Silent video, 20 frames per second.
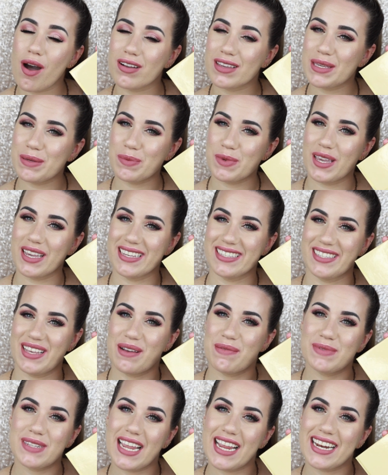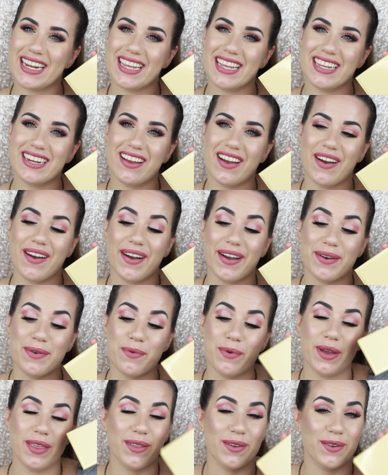I'll keep you guys updated
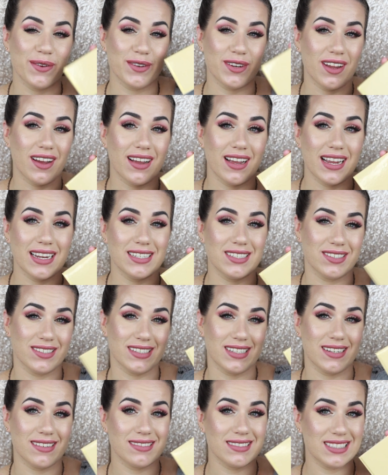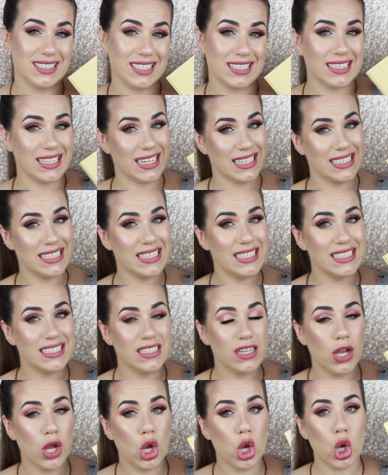on whether or not I turn out to like
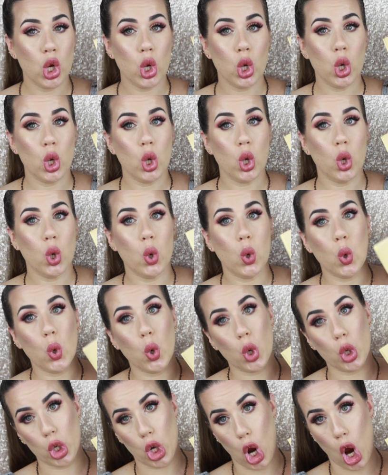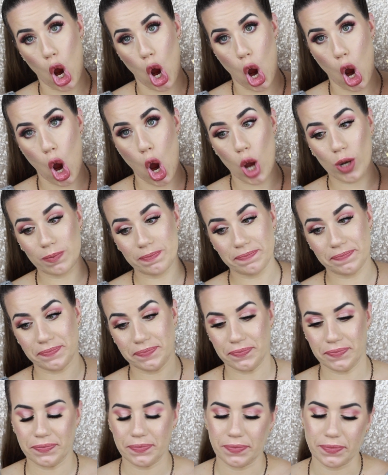it or not.
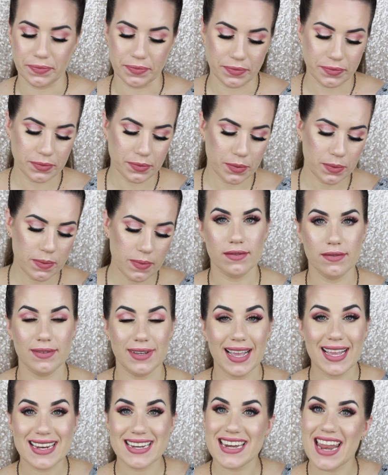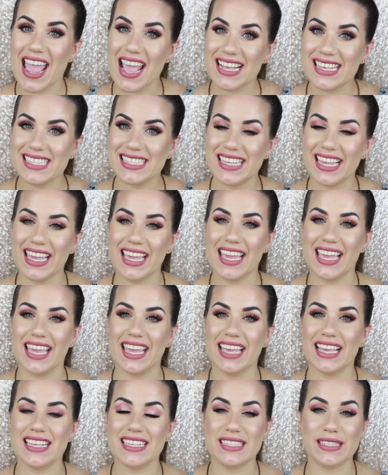Next
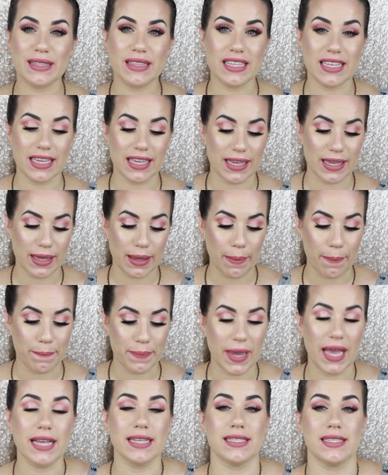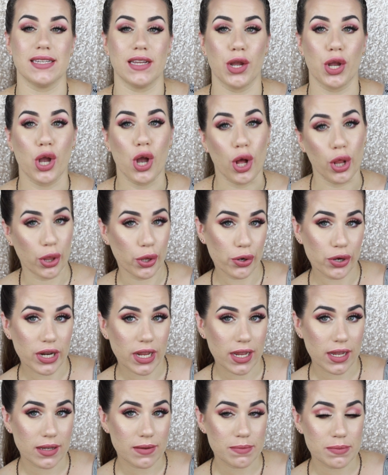is the best color
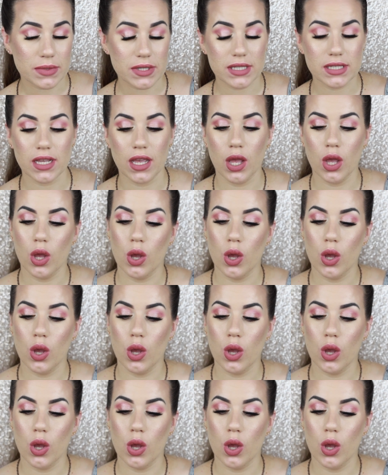names,